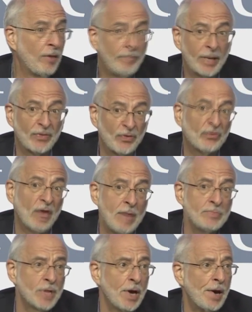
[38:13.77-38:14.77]
but at the
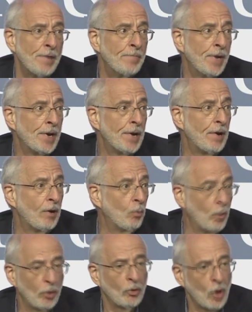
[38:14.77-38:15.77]
same time,
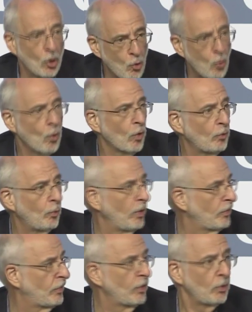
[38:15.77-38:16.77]
will accord
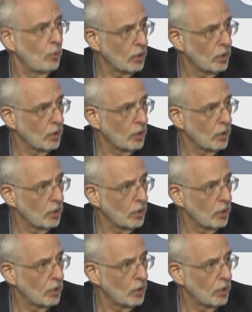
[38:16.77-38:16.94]
with